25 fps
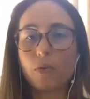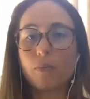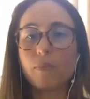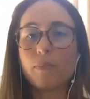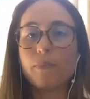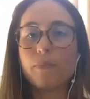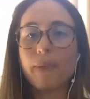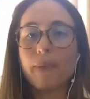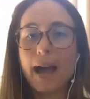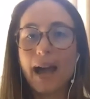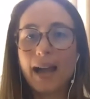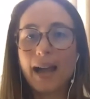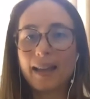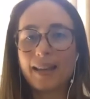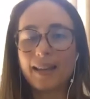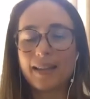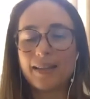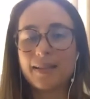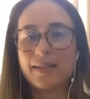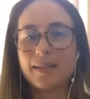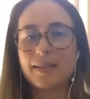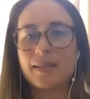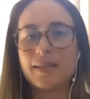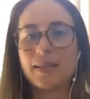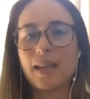
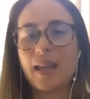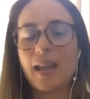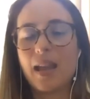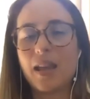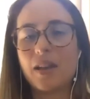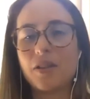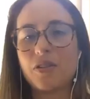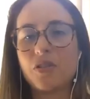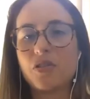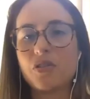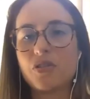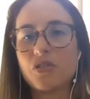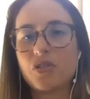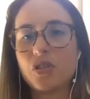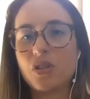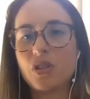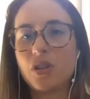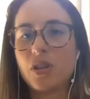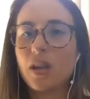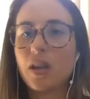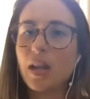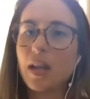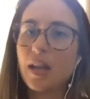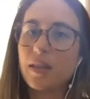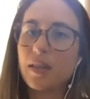balance the
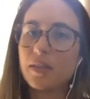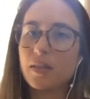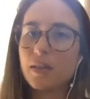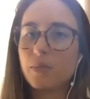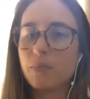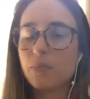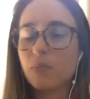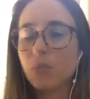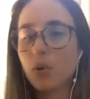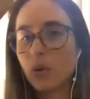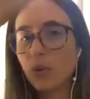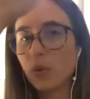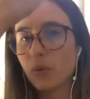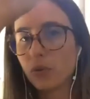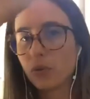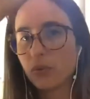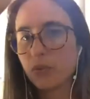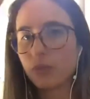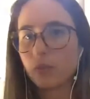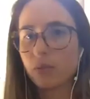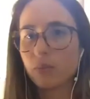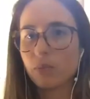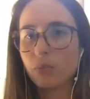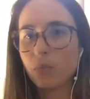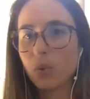energy and the
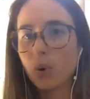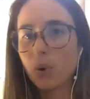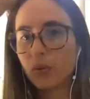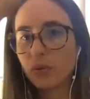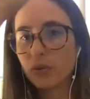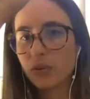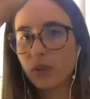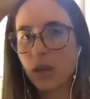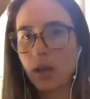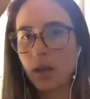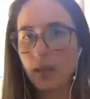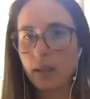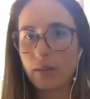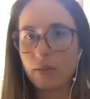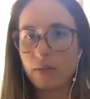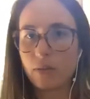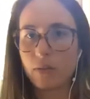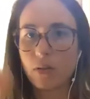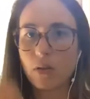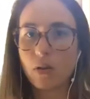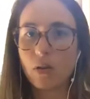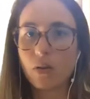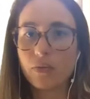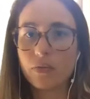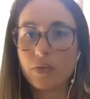both sides
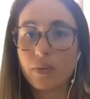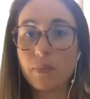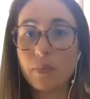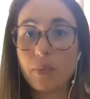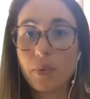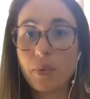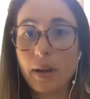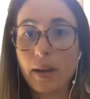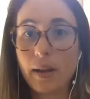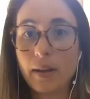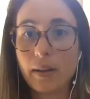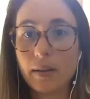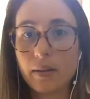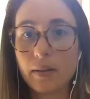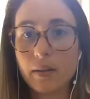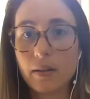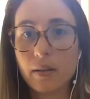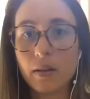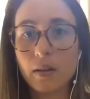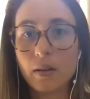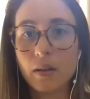of the brain.